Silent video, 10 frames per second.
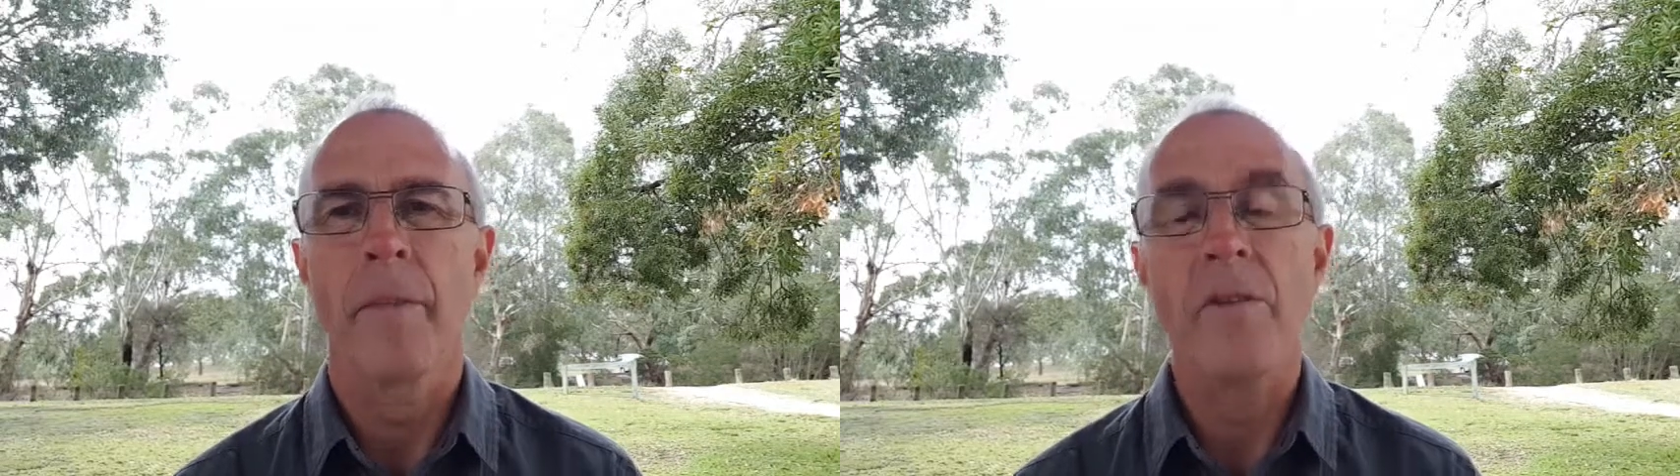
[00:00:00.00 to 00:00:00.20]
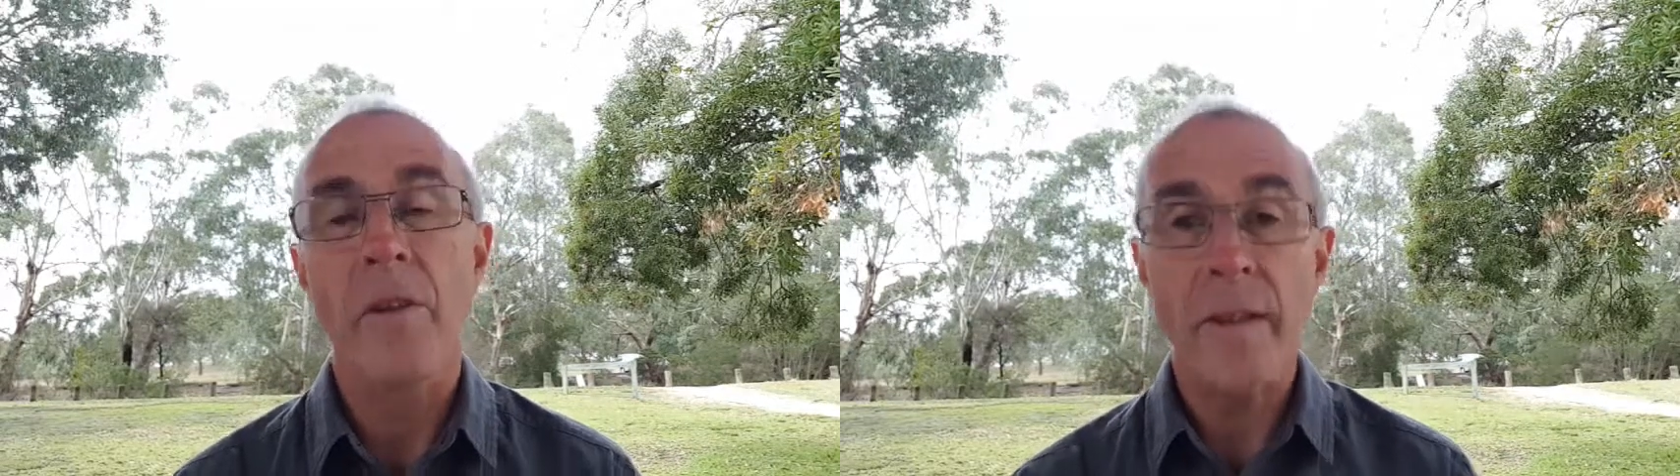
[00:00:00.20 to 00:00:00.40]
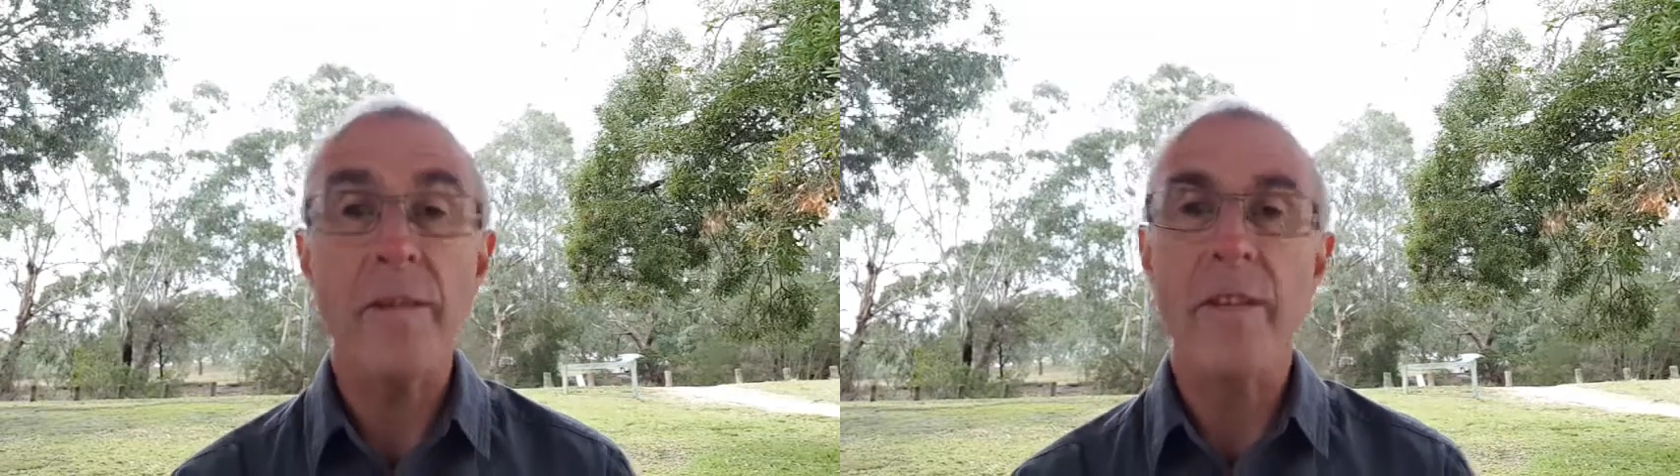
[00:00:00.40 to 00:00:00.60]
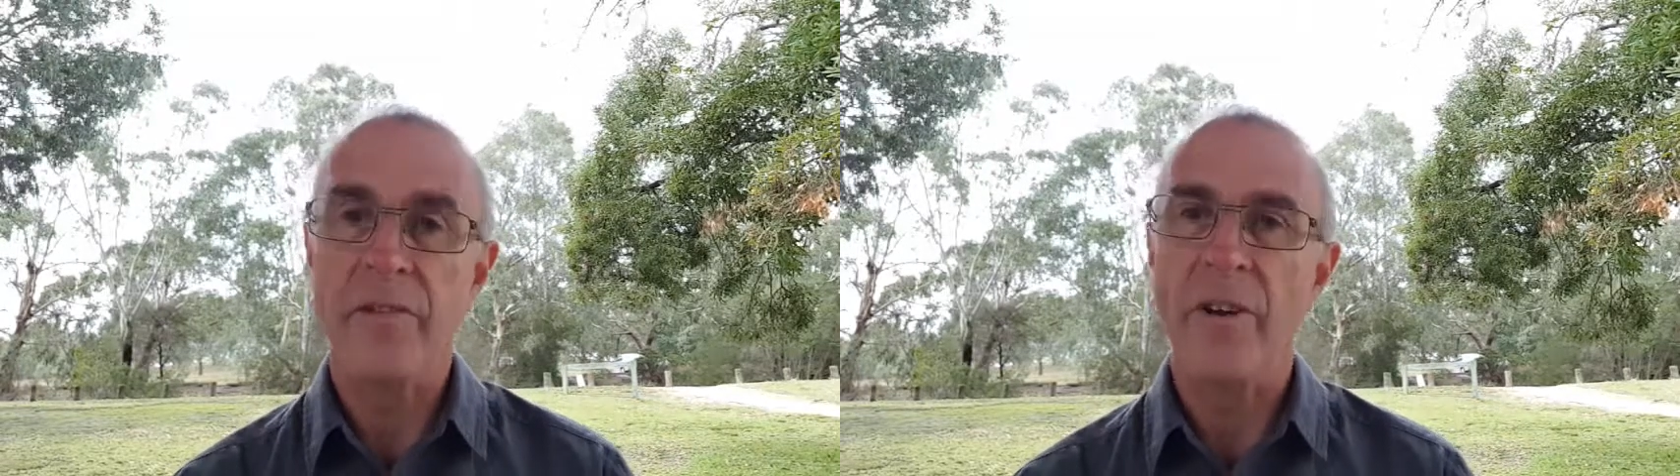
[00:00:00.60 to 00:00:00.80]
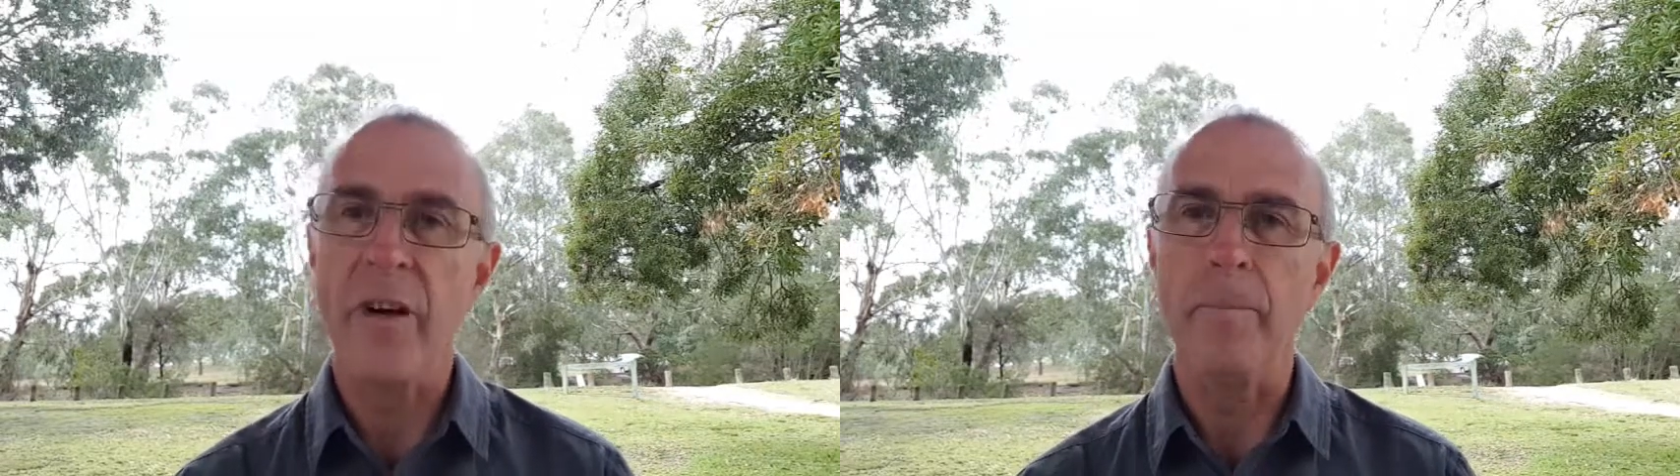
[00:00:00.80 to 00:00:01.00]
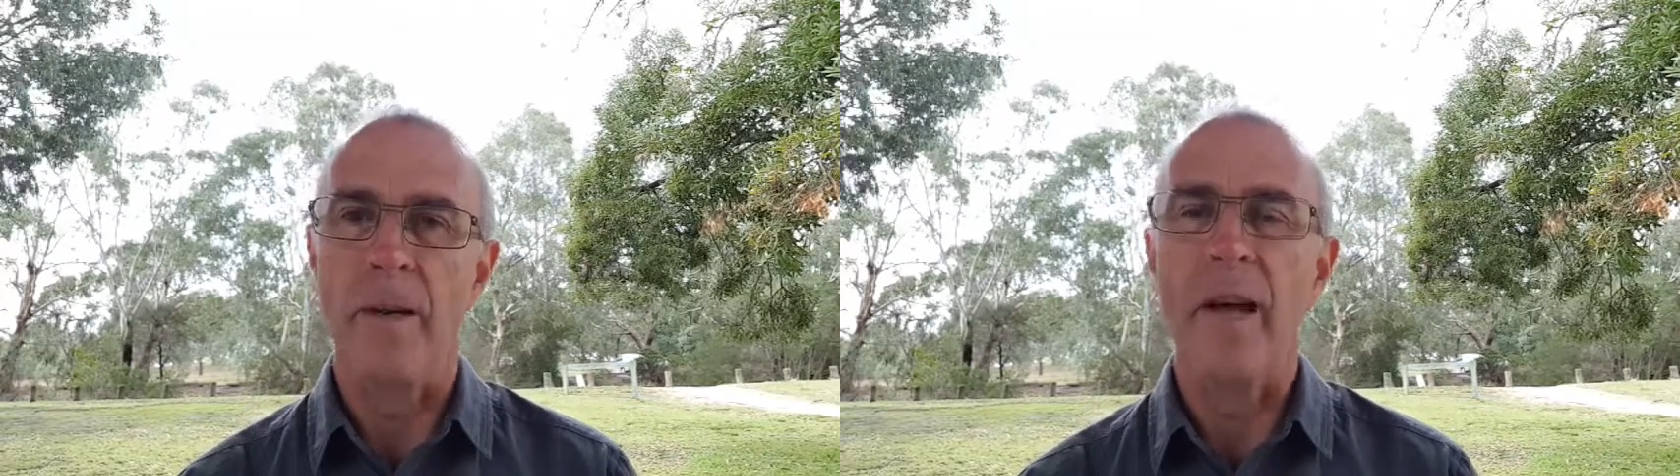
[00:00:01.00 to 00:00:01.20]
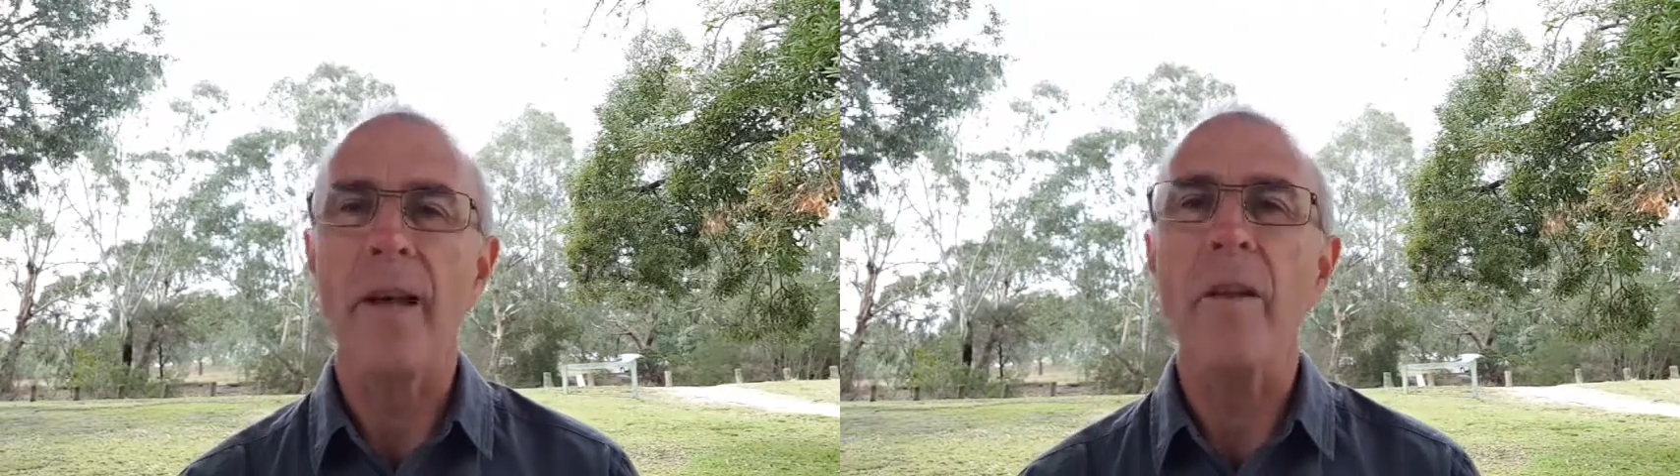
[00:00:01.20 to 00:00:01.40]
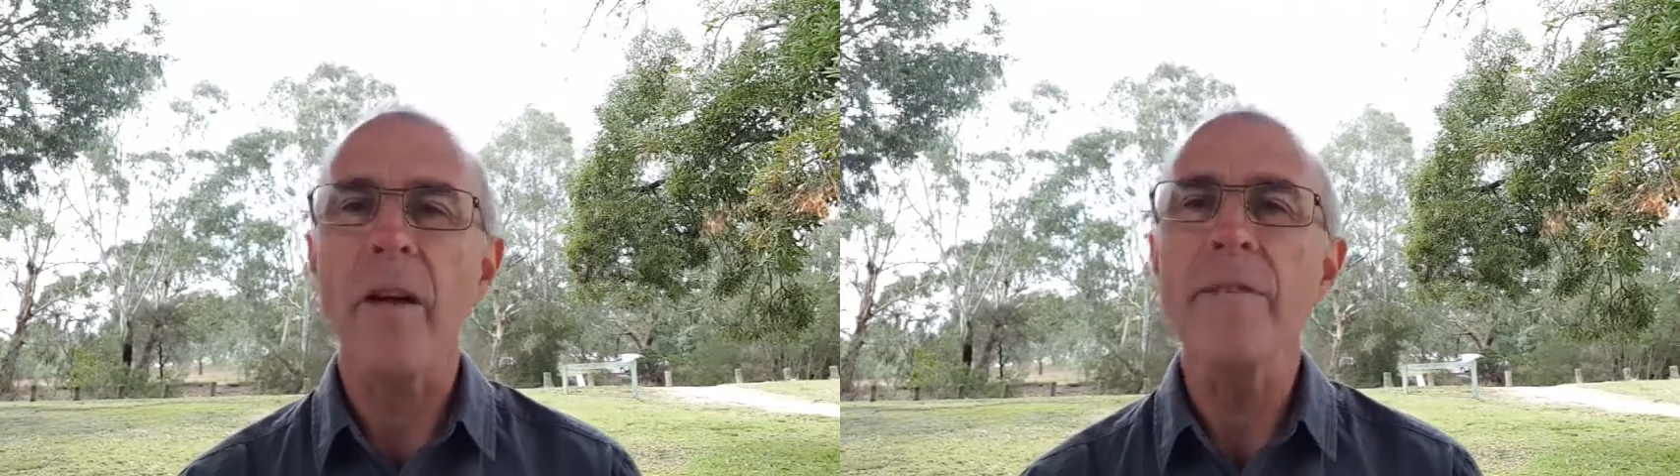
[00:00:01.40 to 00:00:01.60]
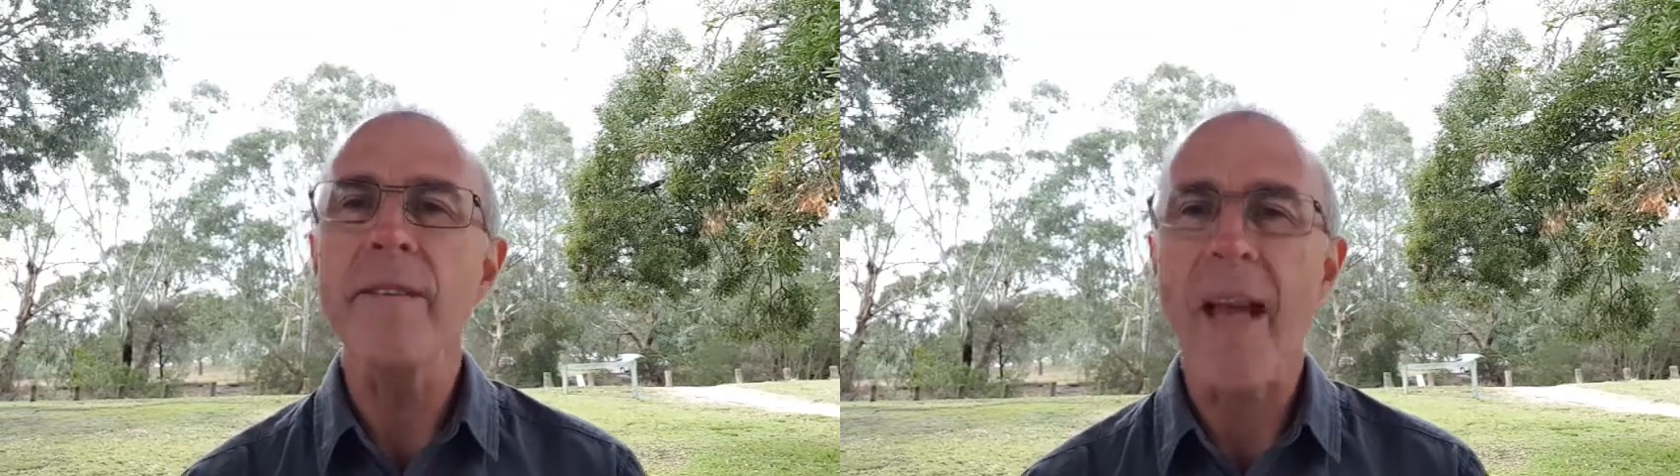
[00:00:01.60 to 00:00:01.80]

So that's the excitement. And a lot of us